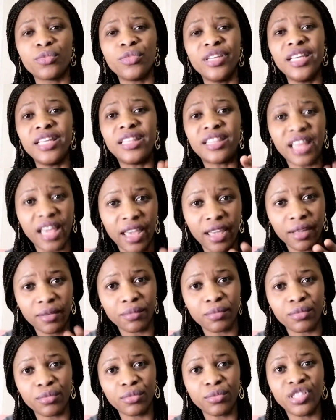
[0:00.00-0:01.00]
Ite.
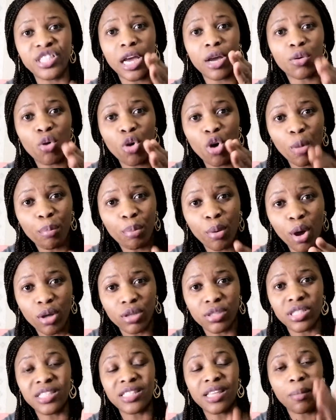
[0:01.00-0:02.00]
Charcoal
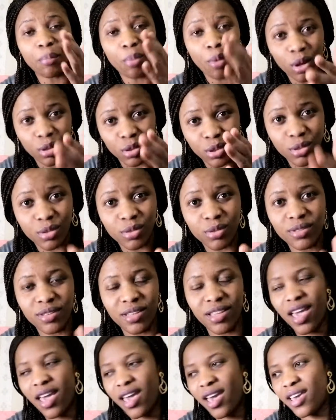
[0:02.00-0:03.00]
pot. Ite pot.
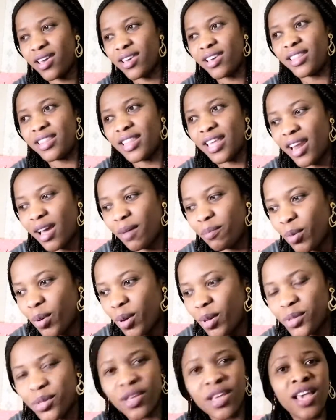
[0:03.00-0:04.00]
Hey, ite na
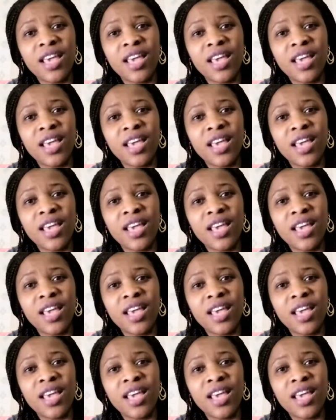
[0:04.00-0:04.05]
pot.